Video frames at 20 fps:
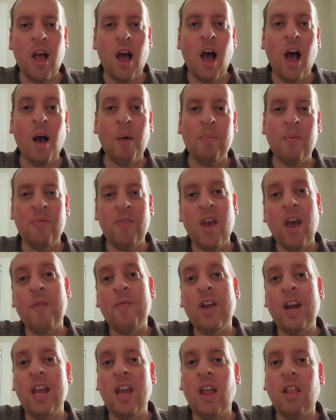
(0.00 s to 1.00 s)
If you
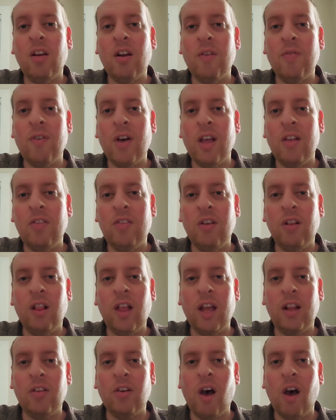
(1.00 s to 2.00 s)
have any other advice you'd
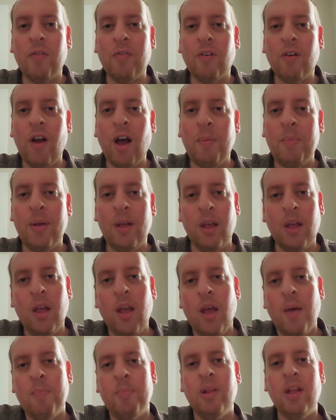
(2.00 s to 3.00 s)
like to offer up,
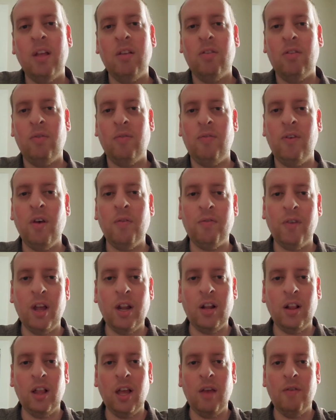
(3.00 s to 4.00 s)
please feel
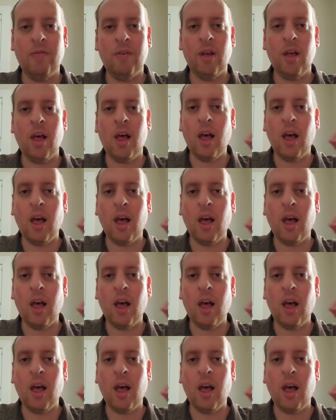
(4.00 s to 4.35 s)
free to leave